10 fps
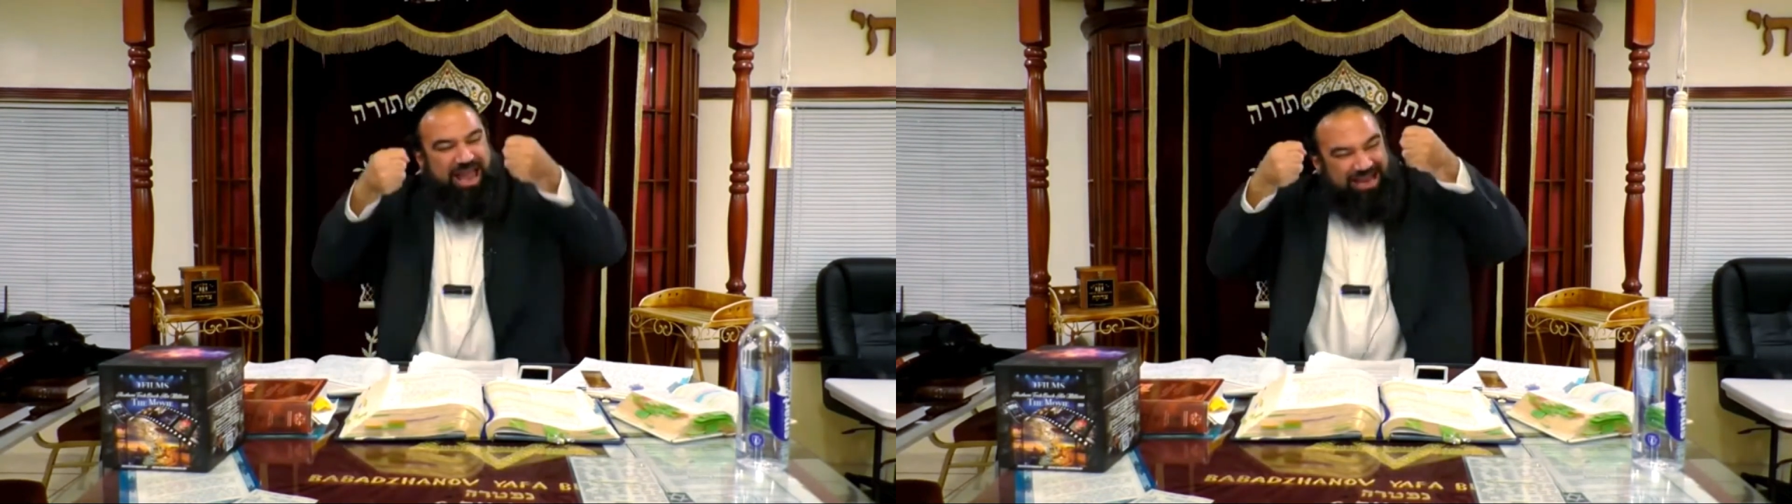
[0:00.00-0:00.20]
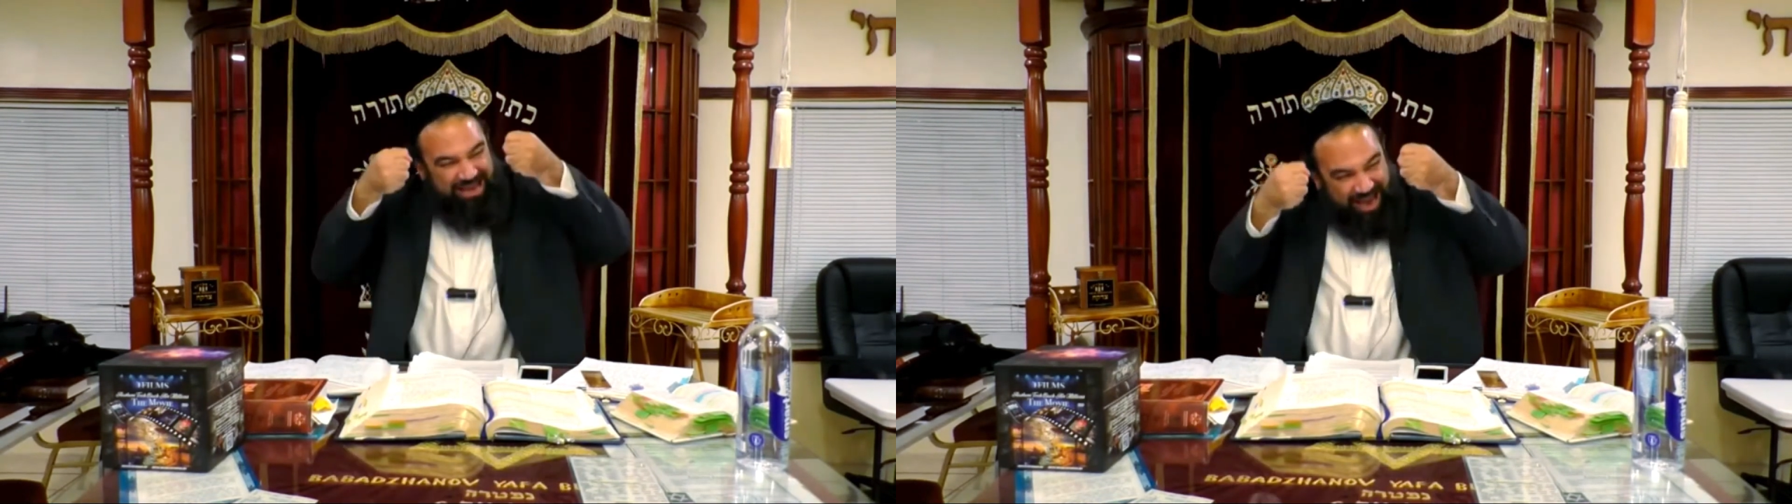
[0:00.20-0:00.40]

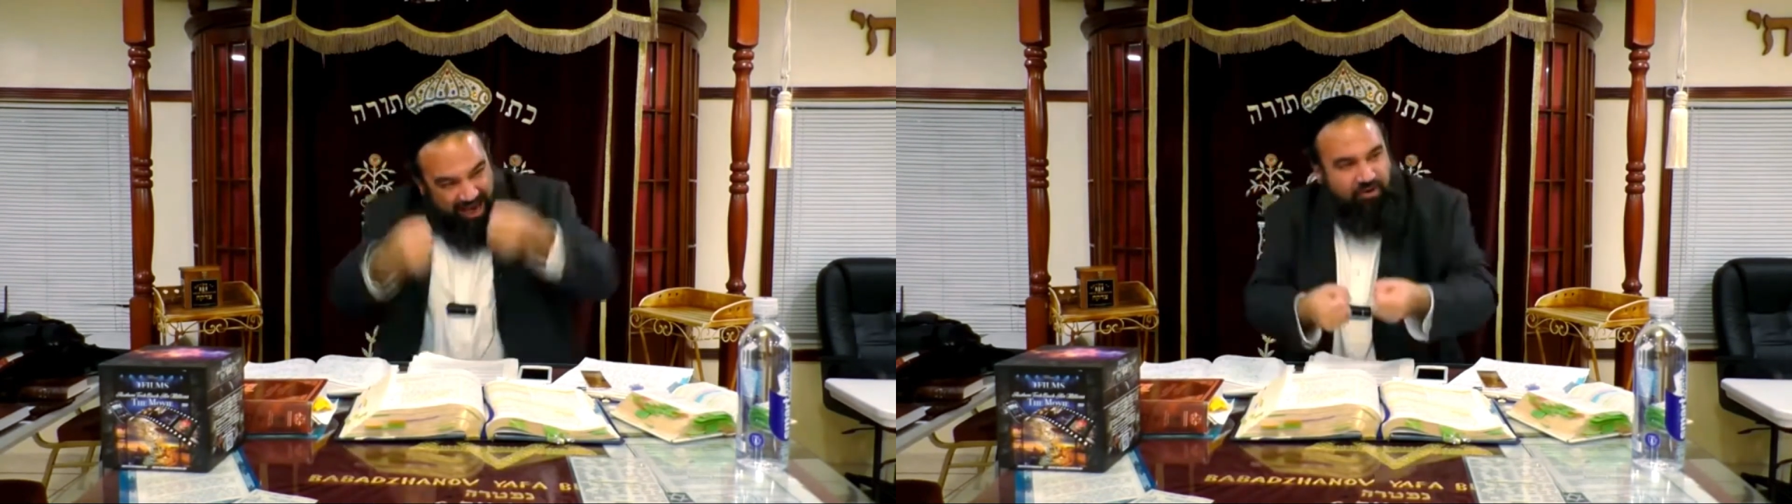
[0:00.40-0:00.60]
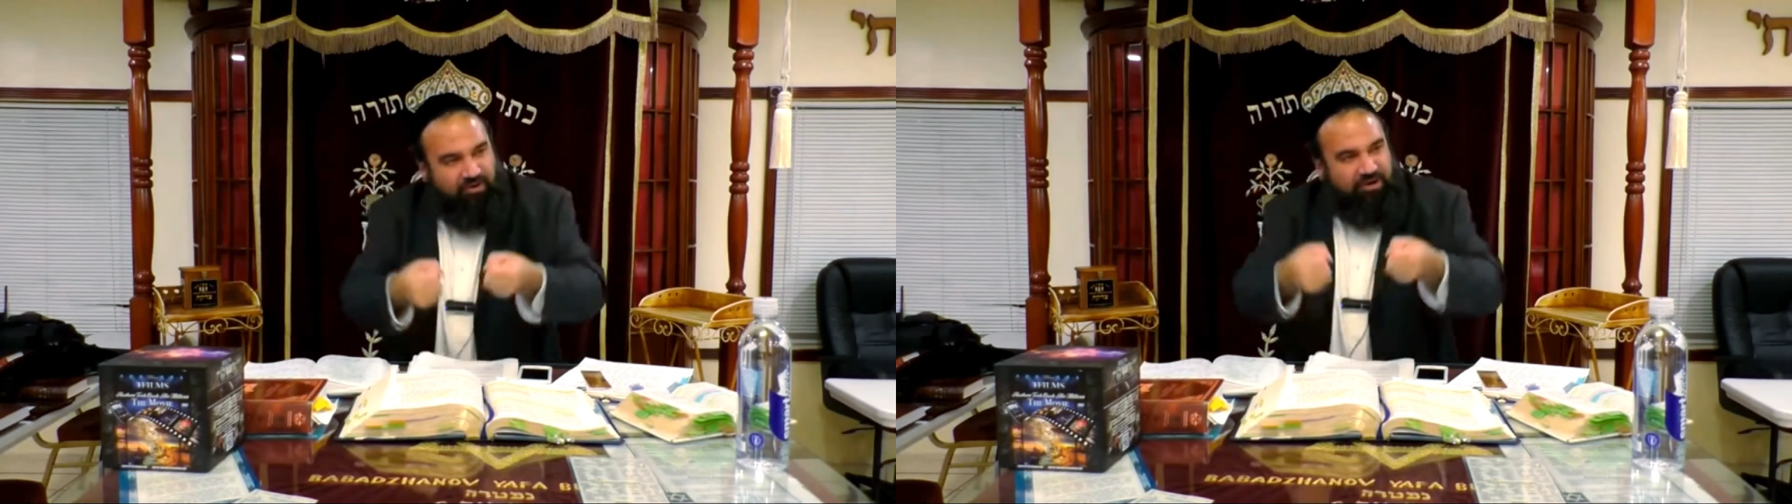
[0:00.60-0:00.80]
and
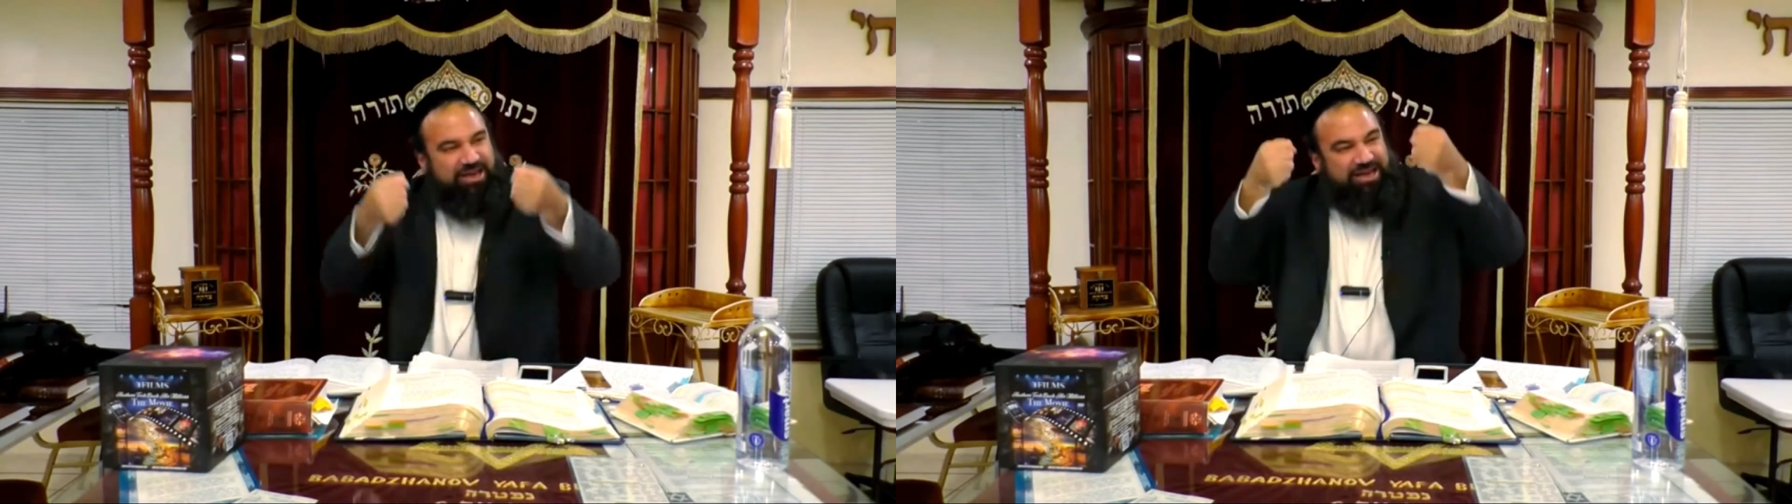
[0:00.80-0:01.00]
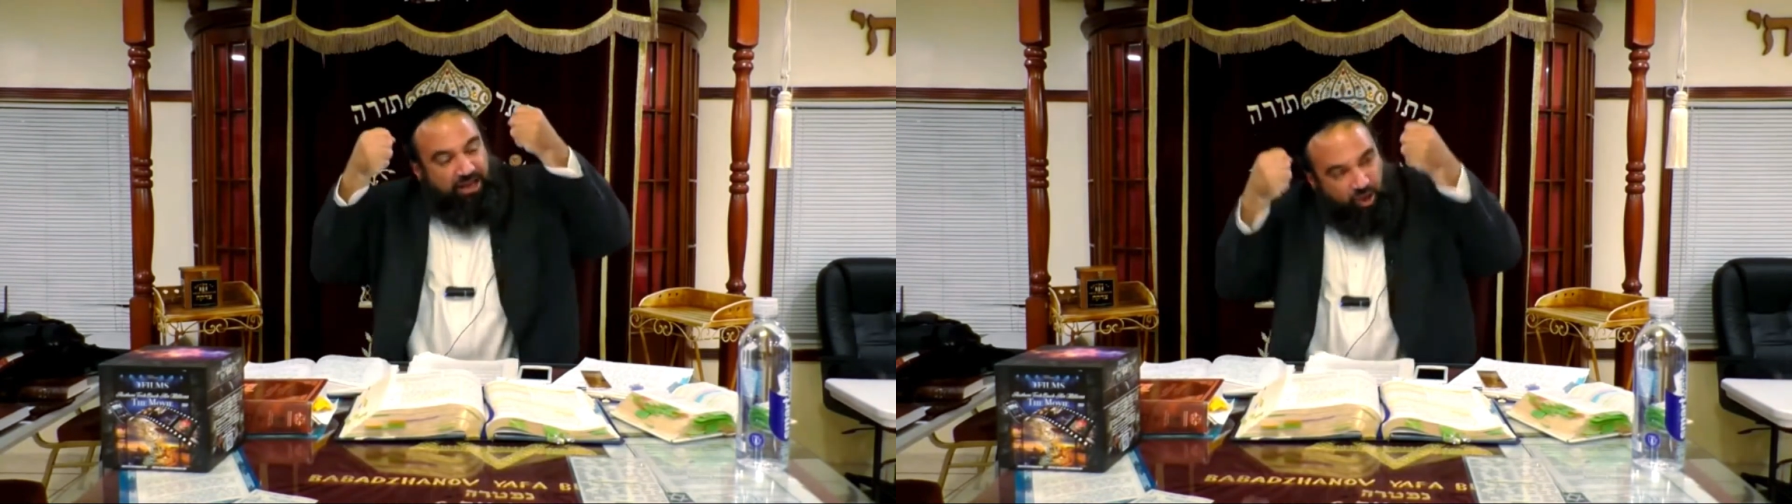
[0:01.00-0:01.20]
inheriting and